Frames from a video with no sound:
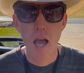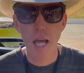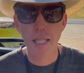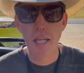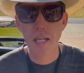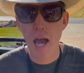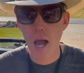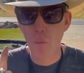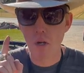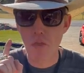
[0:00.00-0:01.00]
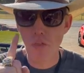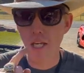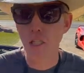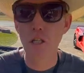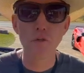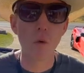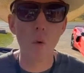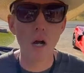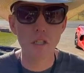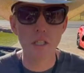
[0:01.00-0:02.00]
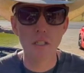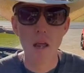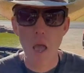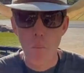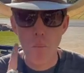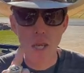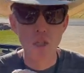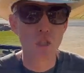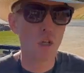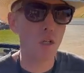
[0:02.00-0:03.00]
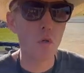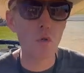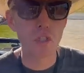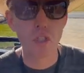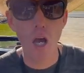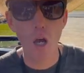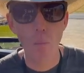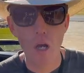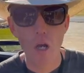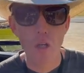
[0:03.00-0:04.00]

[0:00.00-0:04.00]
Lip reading: Again, I want to thank you for watching. Make sure you sub